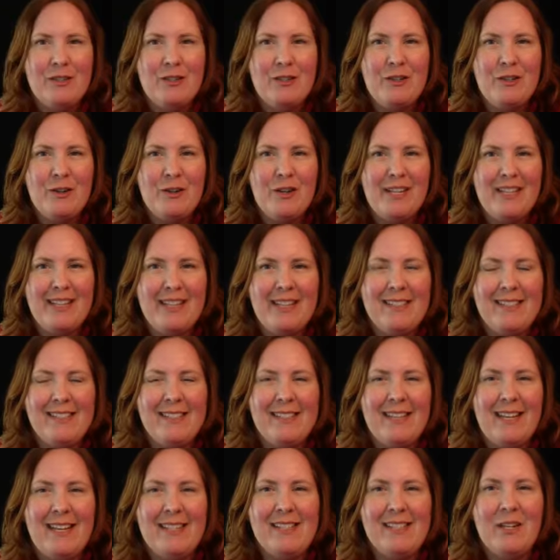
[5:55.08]
during
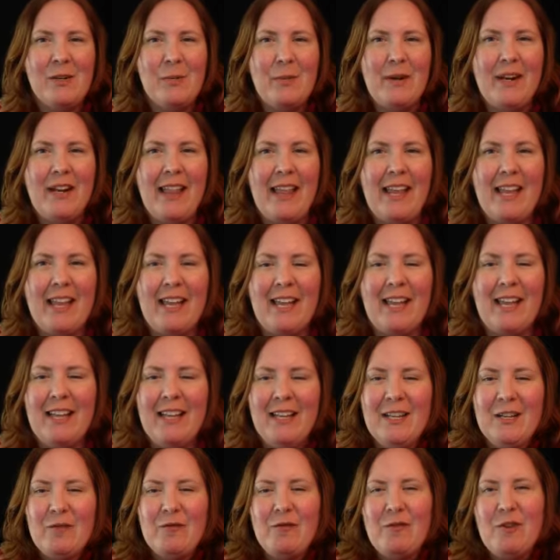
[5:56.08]
this? Has there been like
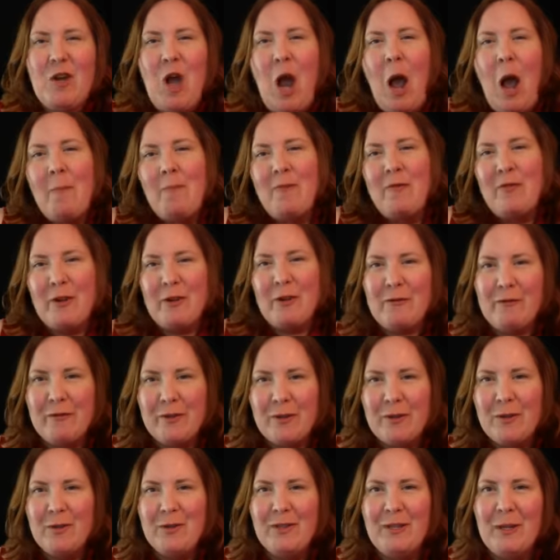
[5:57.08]
comfort
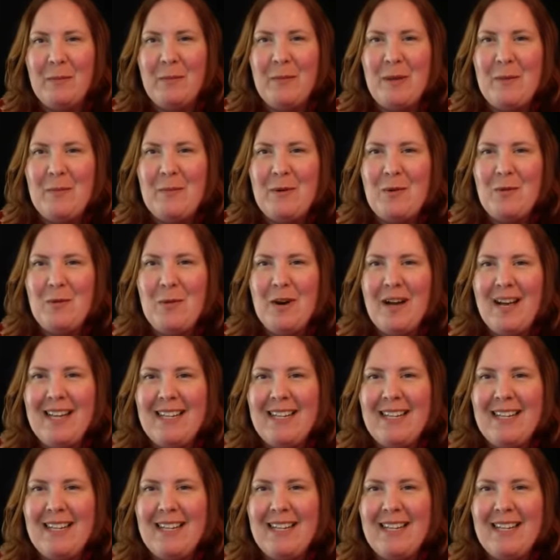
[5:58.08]
food that like all of